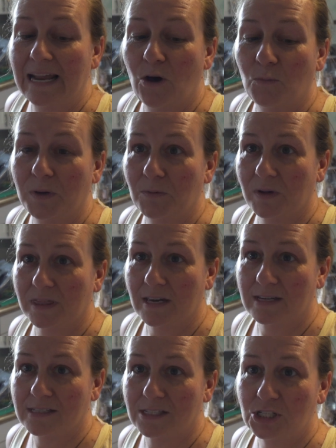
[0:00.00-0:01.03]
help me with
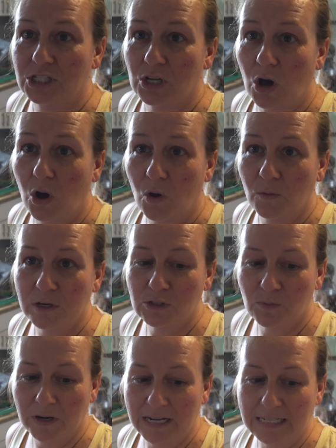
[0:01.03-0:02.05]
this. She's always
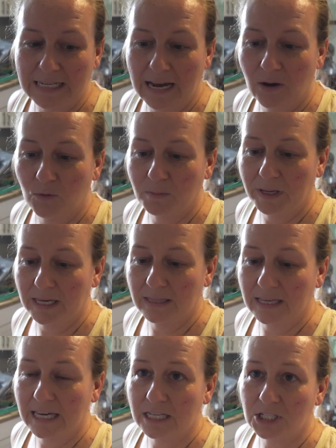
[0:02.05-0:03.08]
wanting to help me in
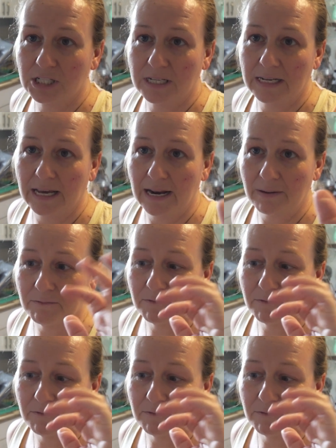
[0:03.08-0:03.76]
the kitchen, and I'm